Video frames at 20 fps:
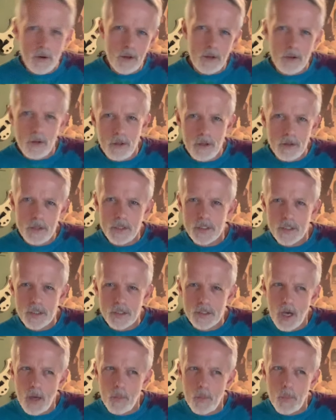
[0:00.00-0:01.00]
In this
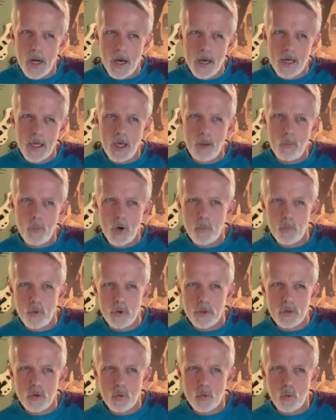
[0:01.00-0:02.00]
assignment, I came up
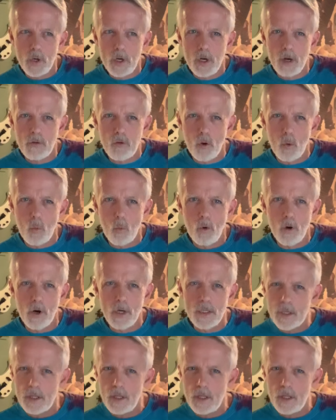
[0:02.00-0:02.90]
with 3 different ones,